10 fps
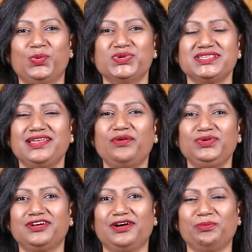was an
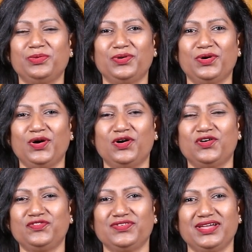outcome
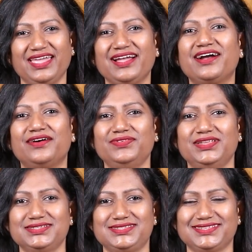of a
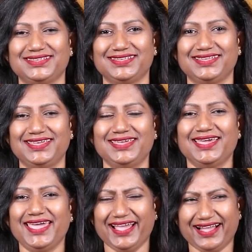covenant.
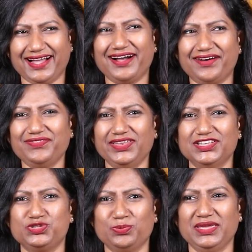A
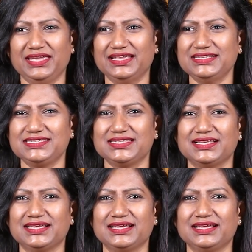covenant means